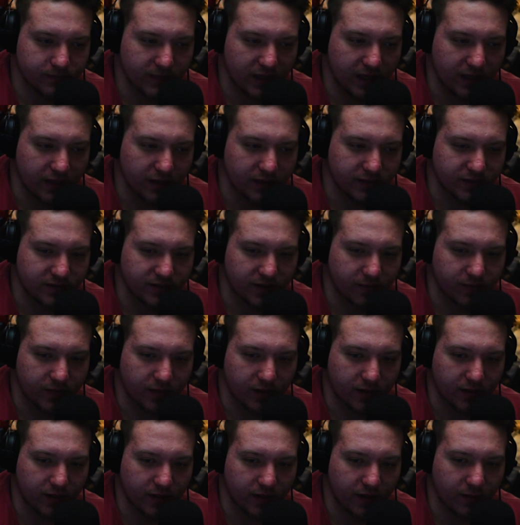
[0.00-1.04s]
And it's
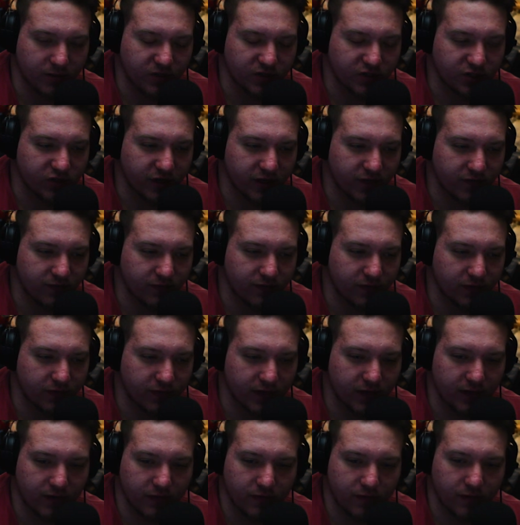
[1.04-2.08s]
something I'm just trying to
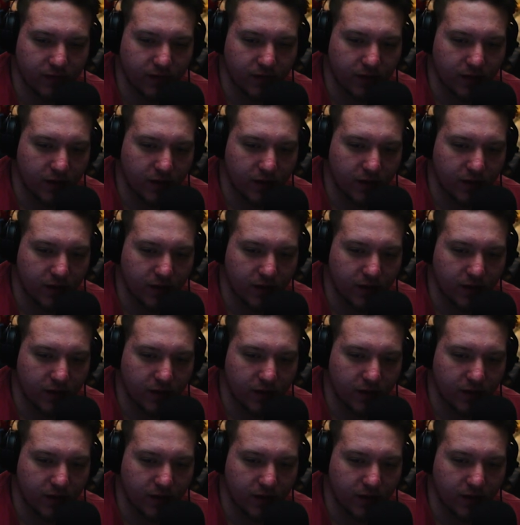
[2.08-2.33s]
figure out